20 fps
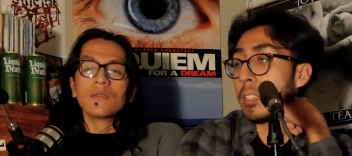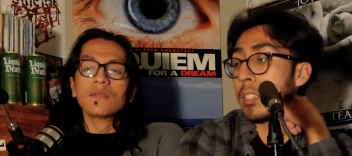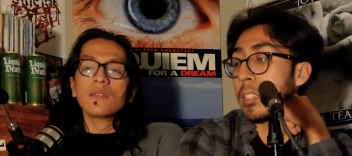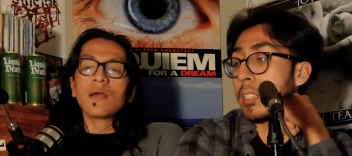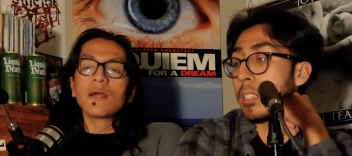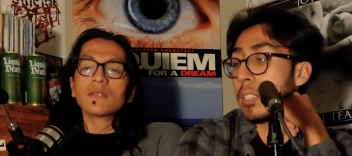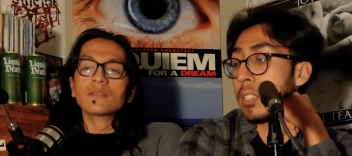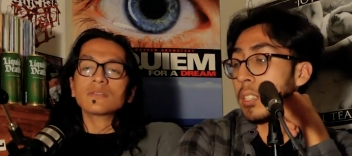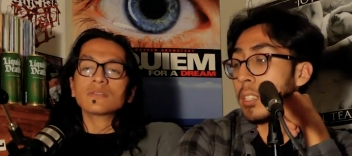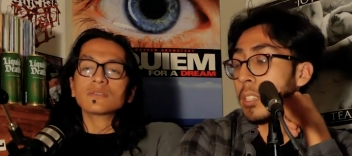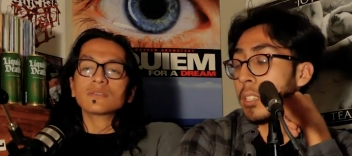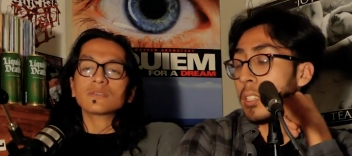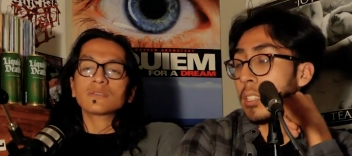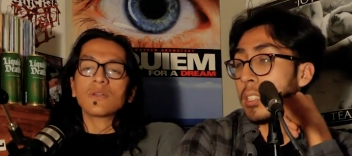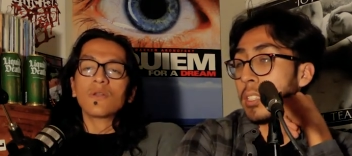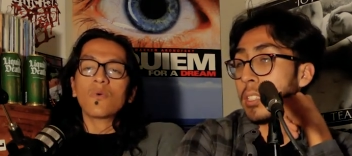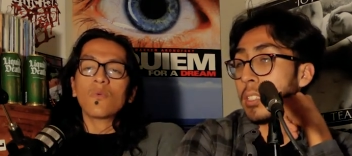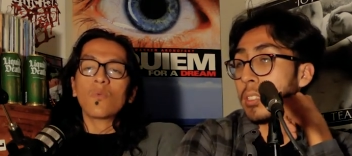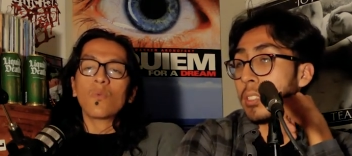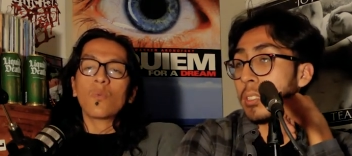Speaker 1: not just
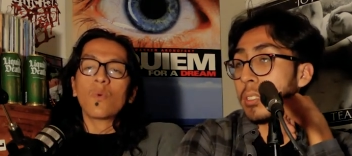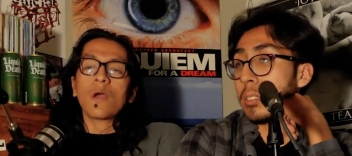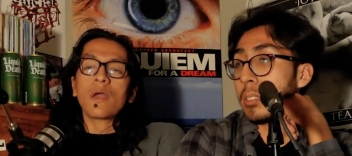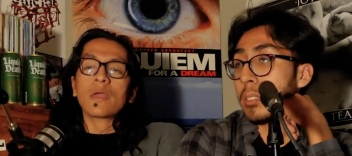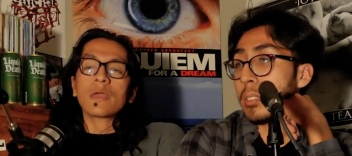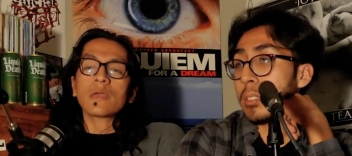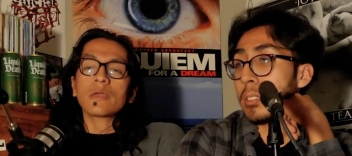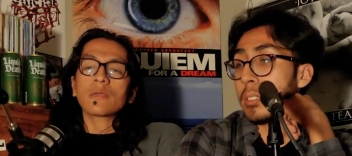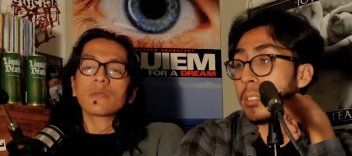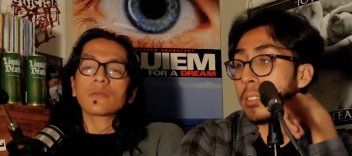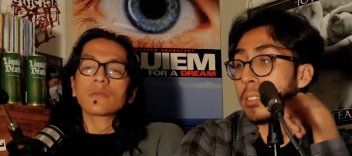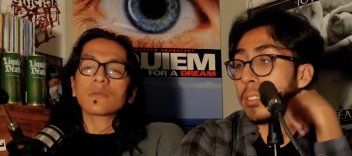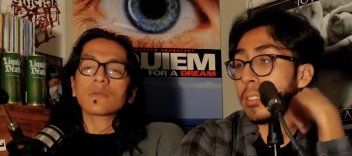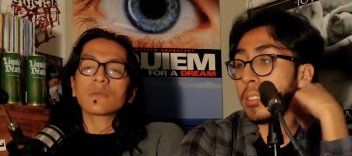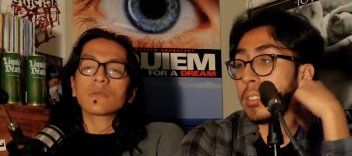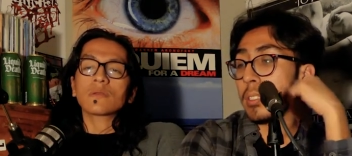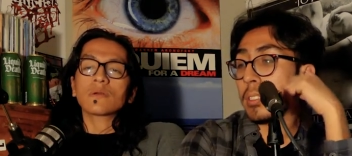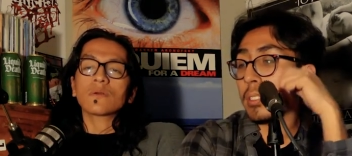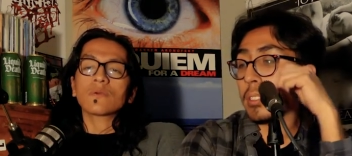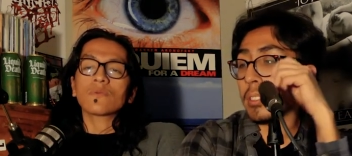you know white
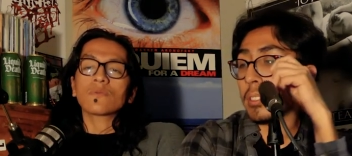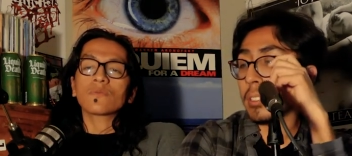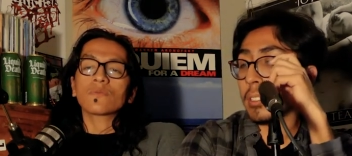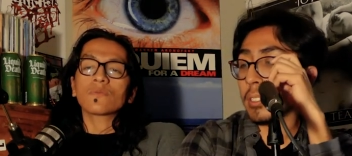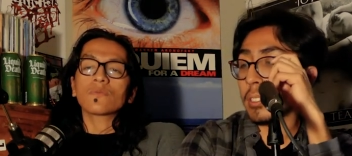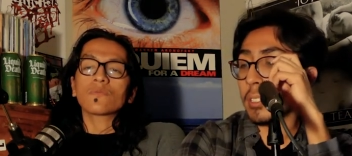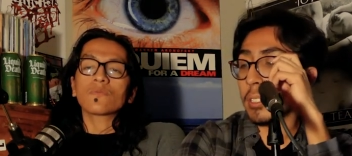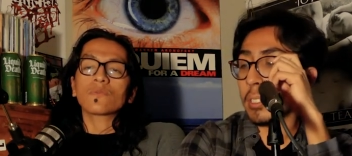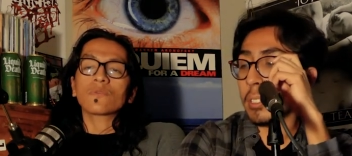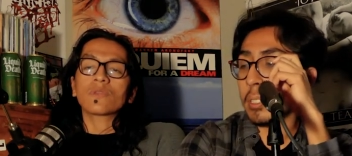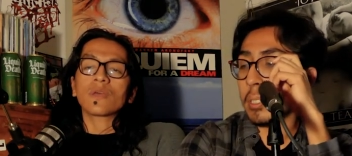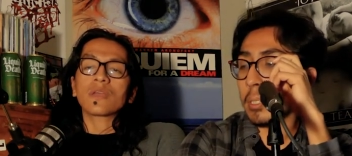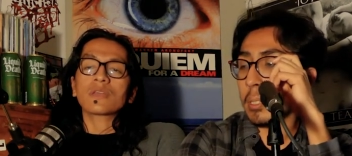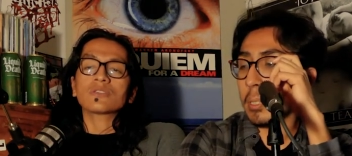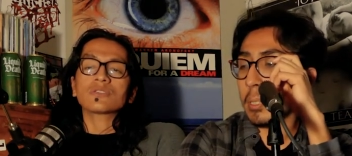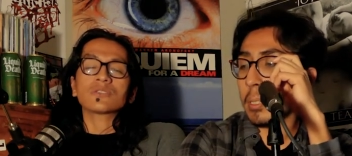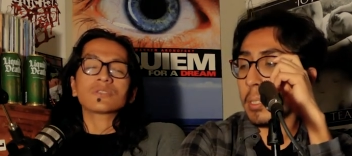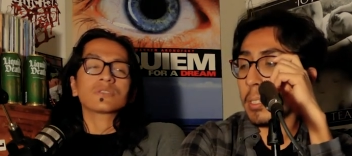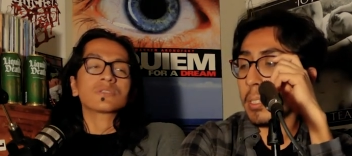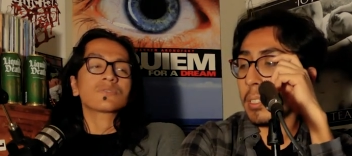you know
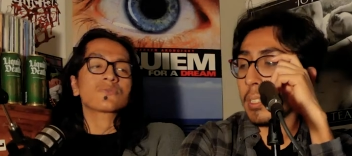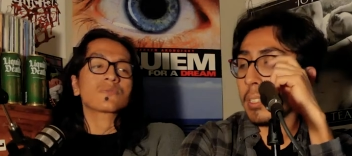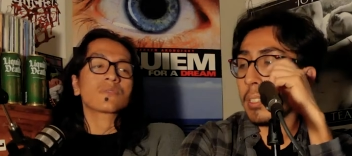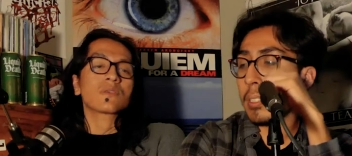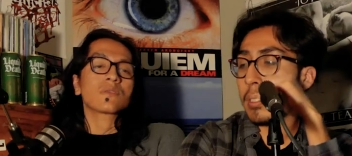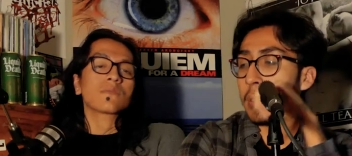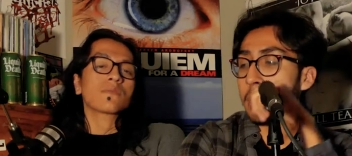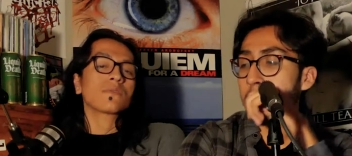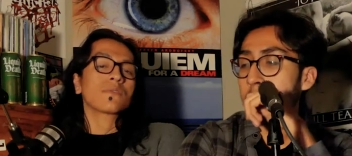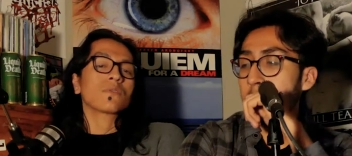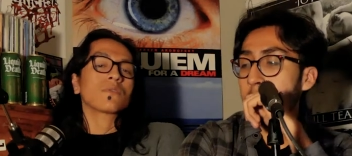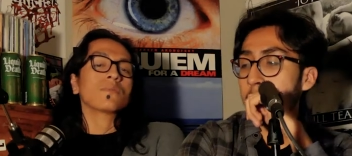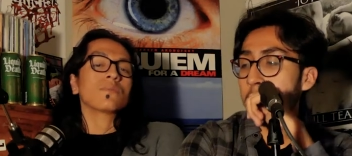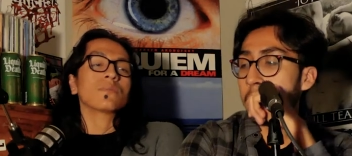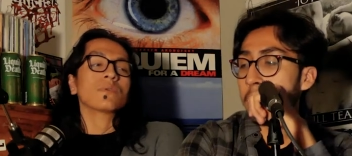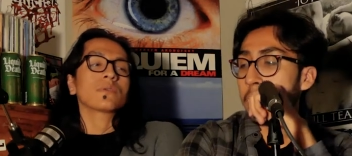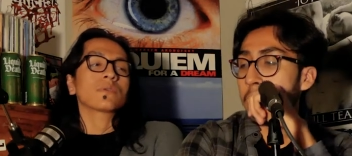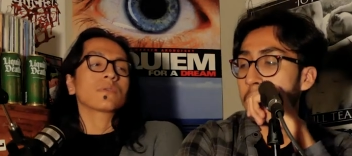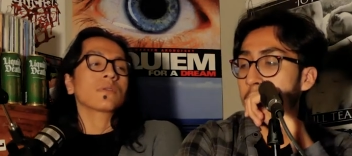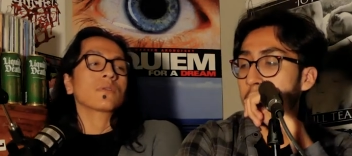relations within
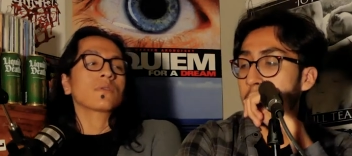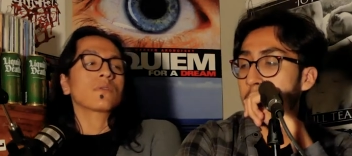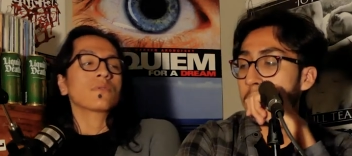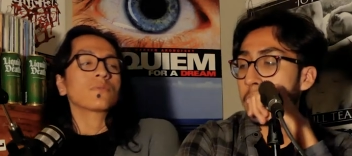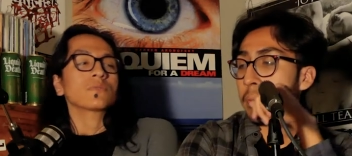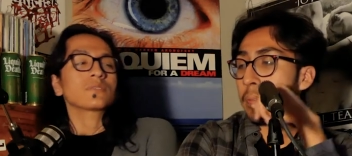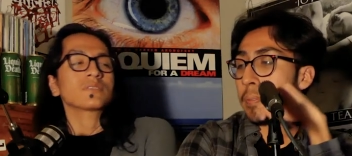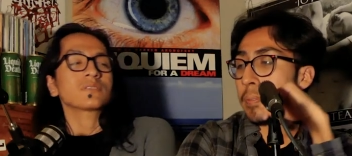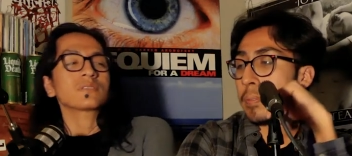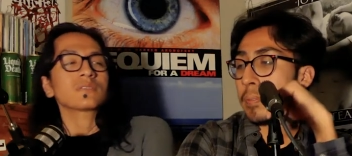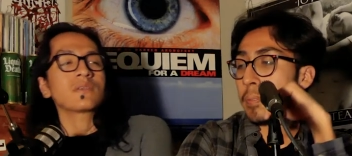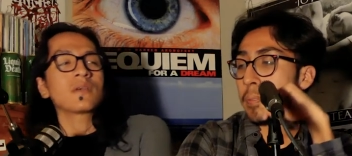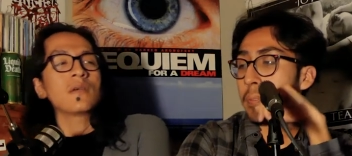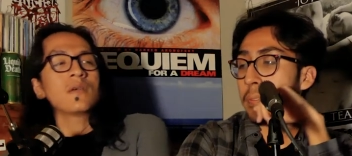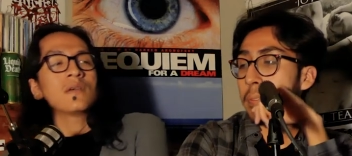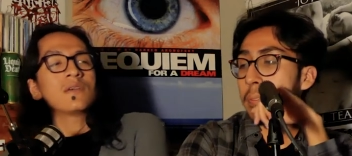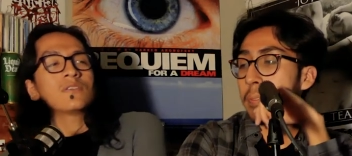film, but you know just